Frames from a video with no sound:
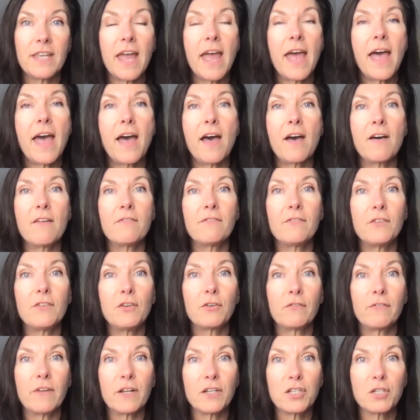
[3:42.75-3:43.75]
have
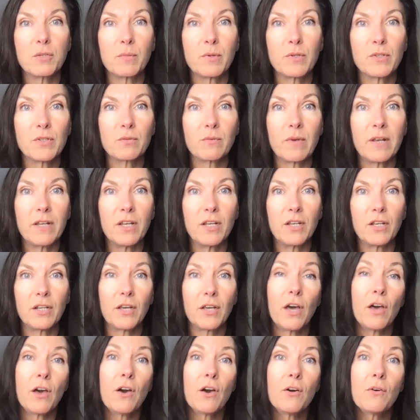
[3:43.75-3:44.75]
your vegetables ready to
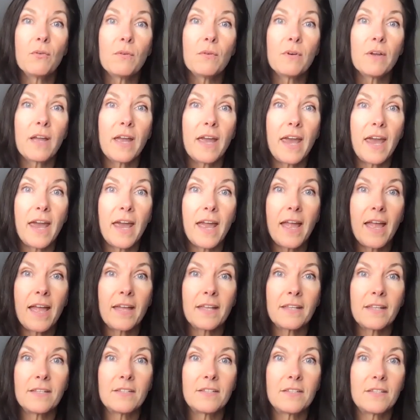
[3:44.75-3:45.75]
go
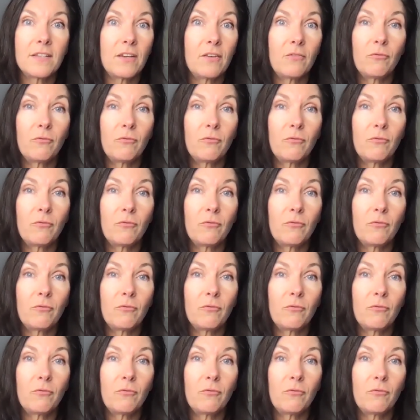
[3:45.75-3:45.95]
and